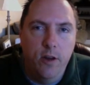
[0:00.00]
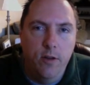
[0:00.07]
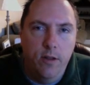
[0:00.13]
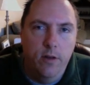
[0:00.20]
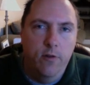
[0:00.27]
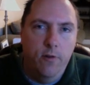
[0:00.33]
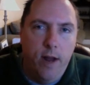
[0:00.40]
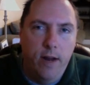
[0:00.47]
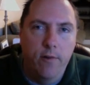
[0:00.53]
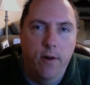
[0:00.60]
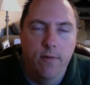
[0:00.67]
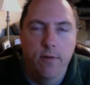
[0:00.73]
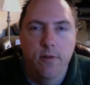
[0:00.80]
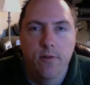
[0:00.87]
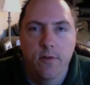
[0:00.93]
or the direct
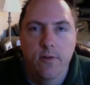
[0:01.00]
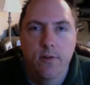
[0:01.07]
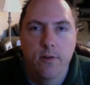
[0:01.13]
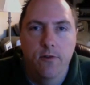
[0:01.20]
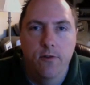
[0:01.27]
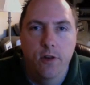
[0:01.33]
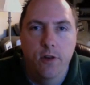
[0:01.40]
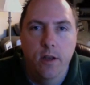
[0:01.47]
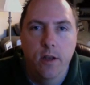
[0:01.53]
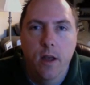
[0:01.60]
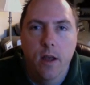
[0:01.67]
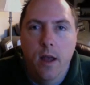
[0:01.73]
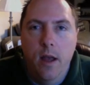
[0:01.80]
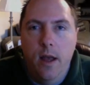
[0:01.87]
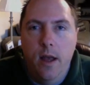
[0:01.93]
references to G,
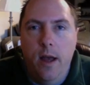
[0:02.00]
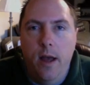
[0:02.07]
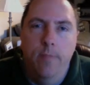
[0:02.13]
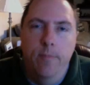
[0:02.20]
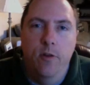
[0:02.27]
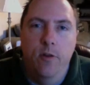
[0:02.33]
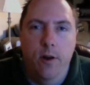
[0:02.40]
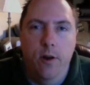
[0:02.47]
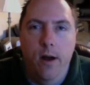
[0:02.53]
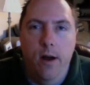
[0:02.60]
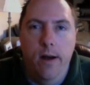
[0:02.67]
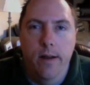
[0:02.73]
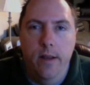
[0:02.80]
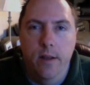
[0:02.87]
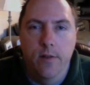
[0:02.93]
to your
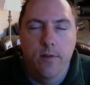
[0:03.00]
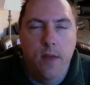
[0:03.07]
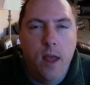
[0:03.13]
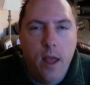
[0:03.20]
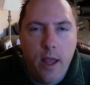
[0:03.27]
audience.